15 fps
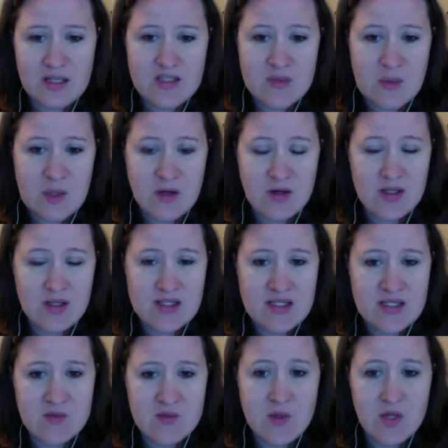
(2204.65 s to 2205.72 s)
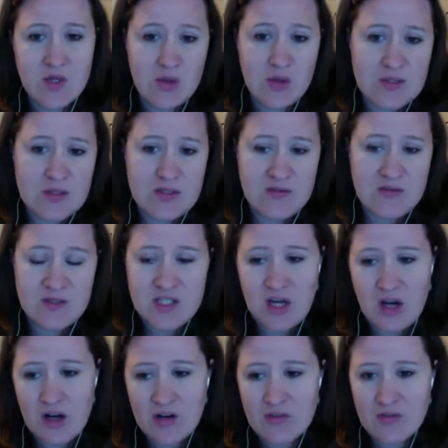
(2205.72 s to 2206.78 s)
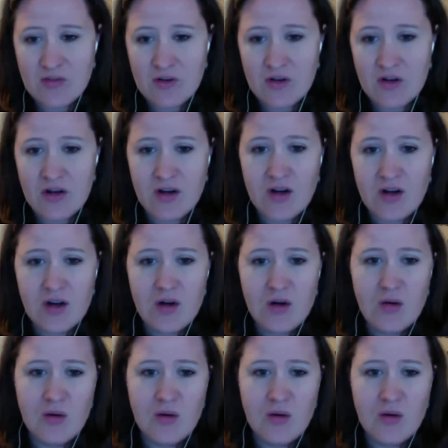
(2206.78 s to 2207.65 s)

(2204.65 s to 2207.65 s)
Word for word: the experience is with you as the photographer,